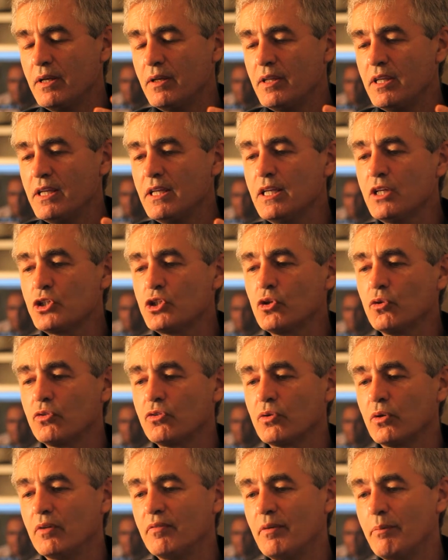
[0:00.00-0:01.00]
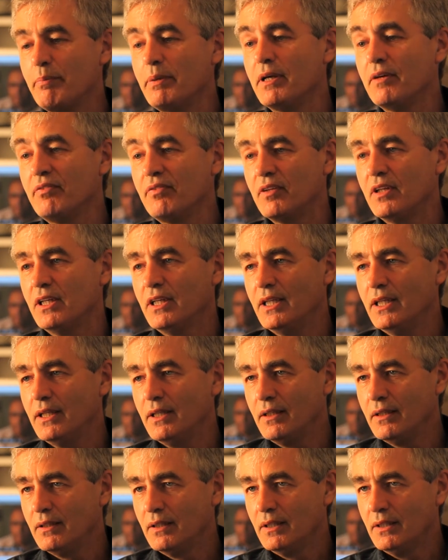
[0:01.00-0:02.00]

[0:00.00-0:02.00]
the initial sort of epiphany